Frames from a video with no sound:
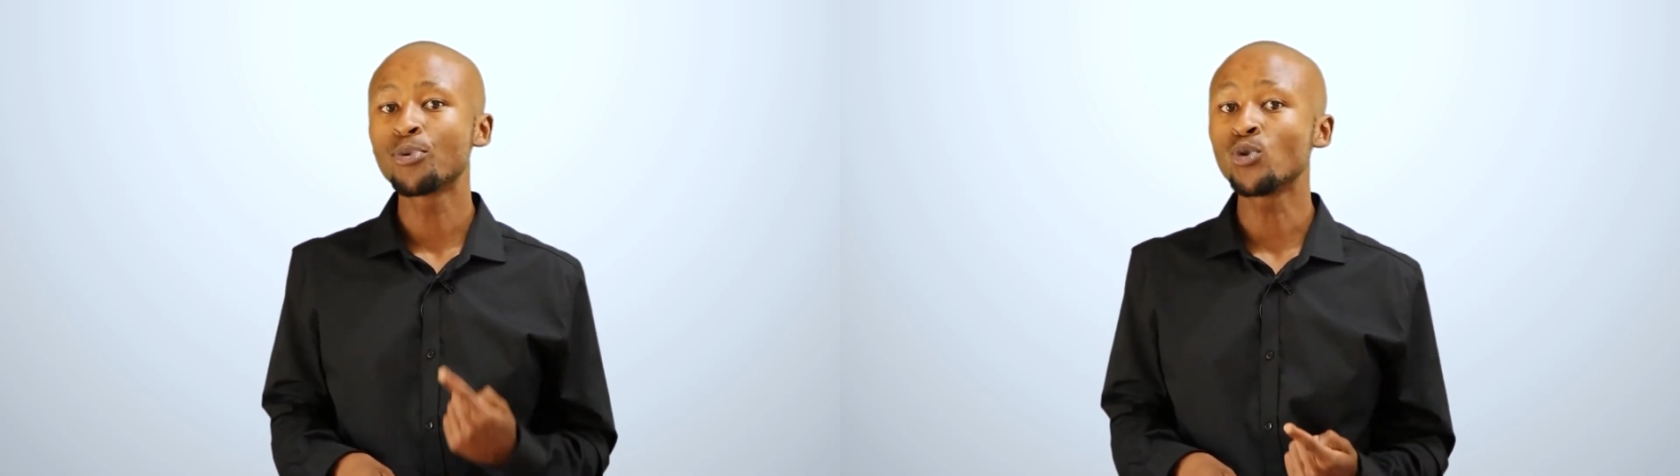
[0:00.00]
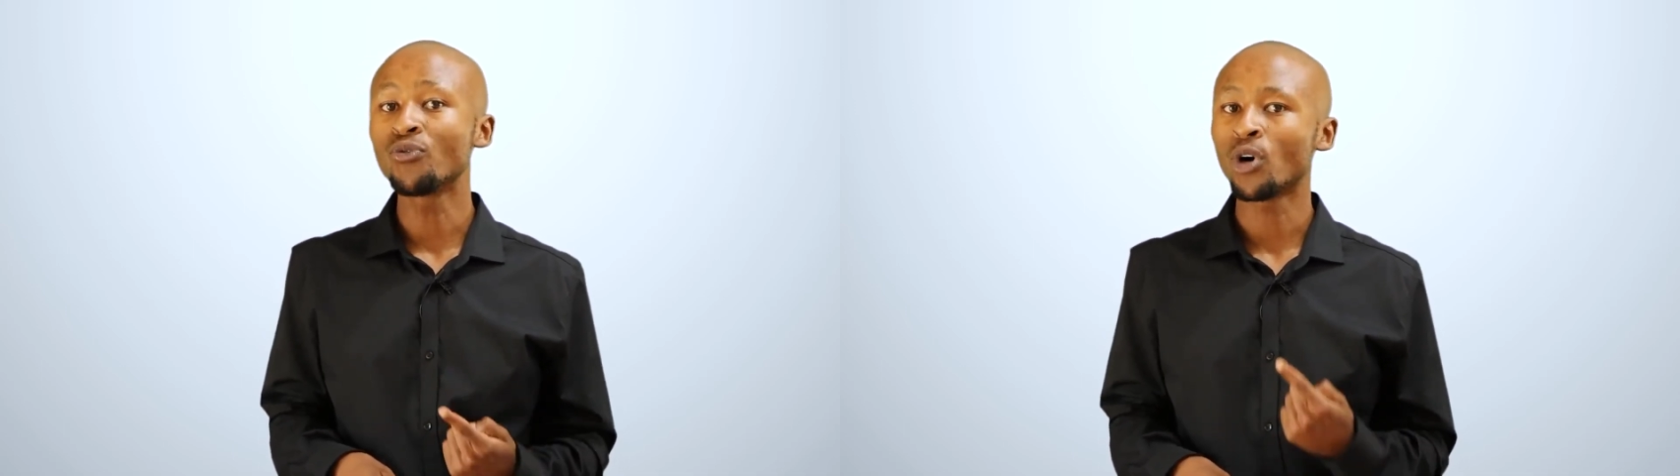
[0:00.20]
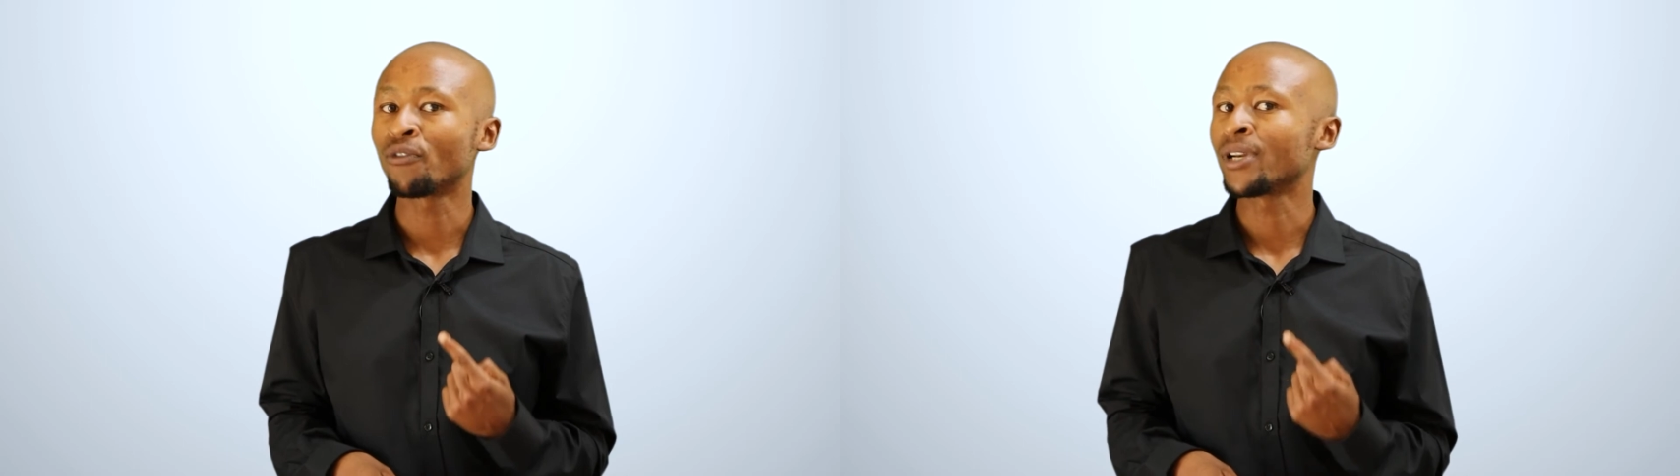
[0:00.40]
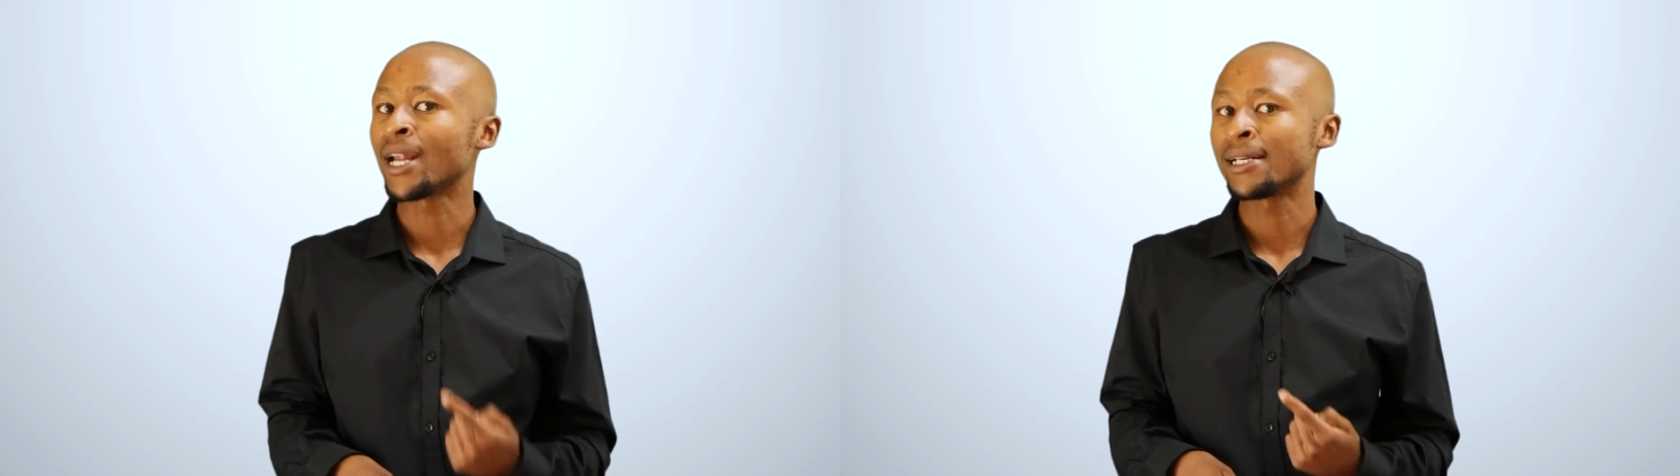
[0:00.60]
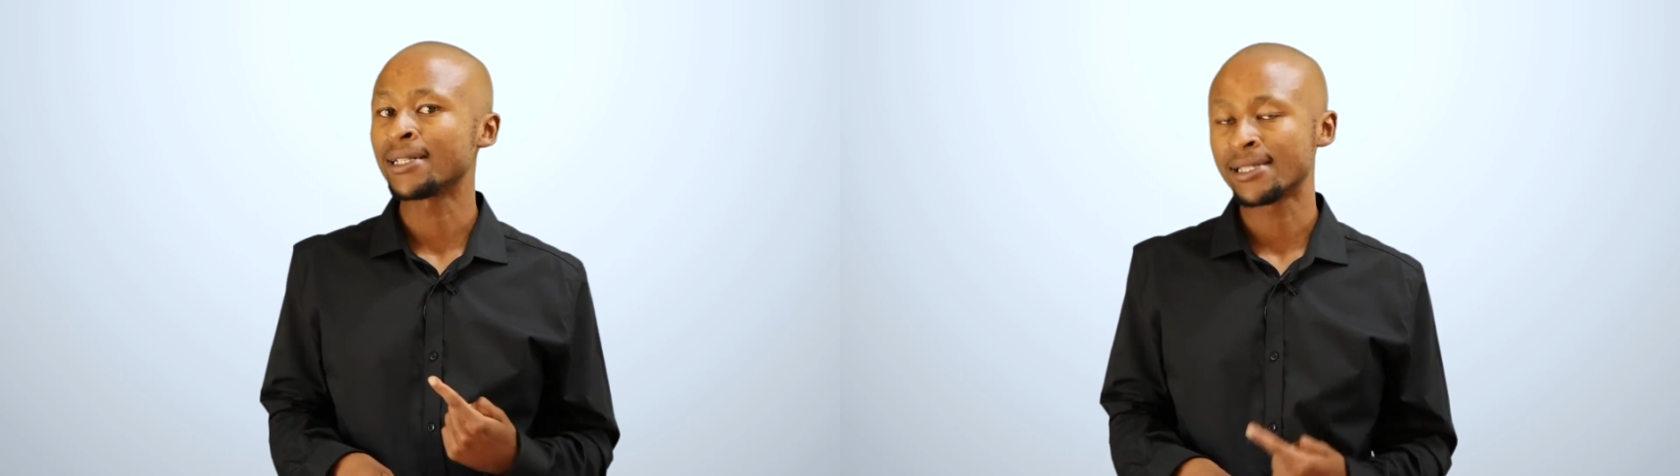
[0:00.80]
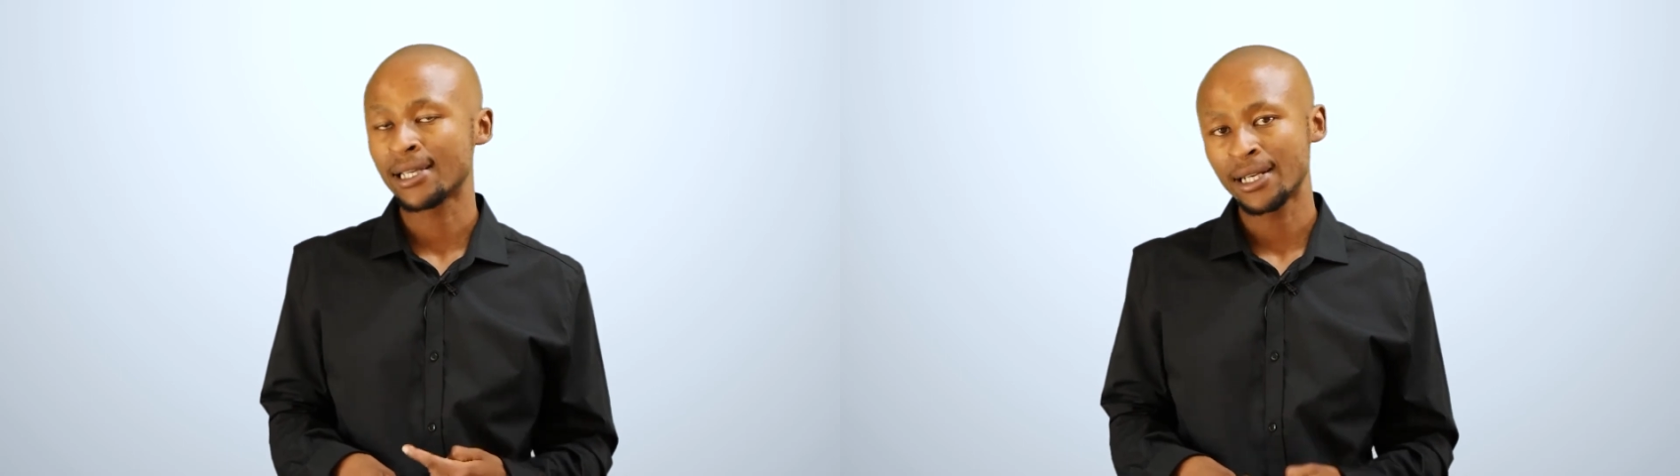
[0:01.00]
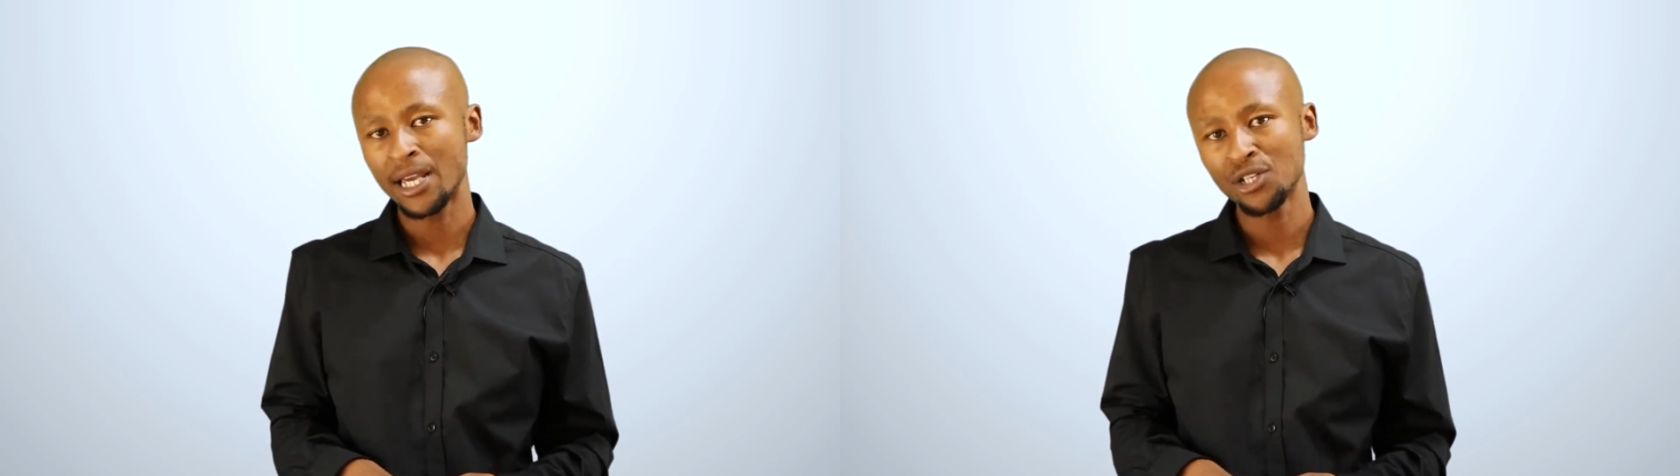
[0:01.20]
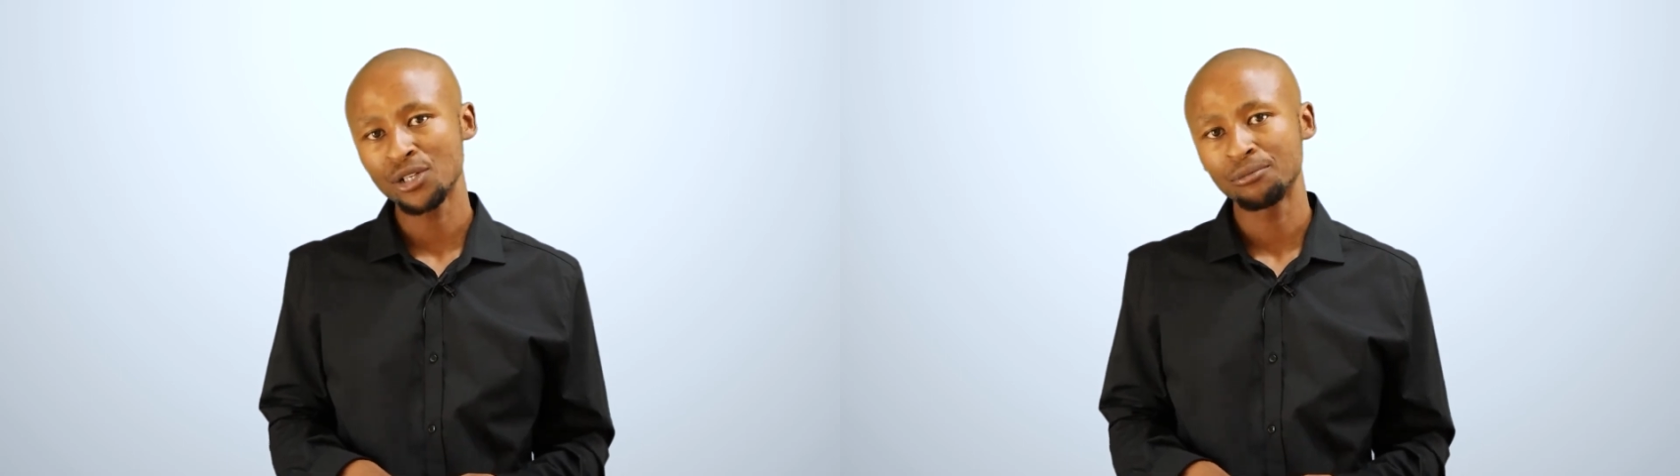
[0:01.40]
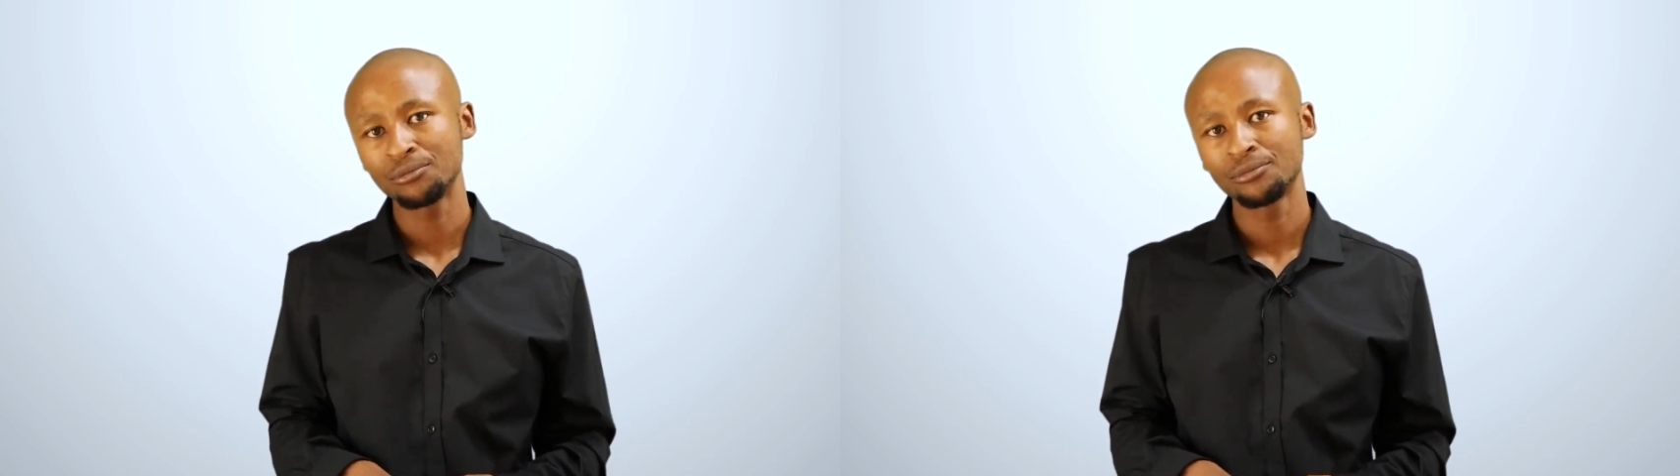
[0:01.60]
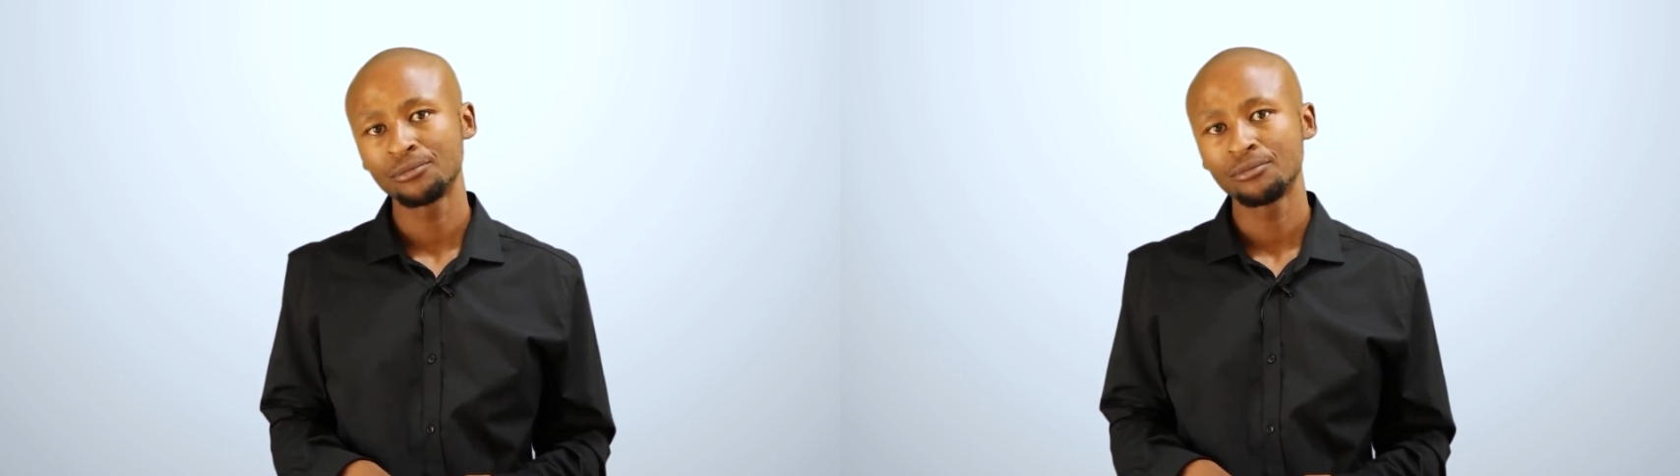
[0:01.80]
proof of non-designation.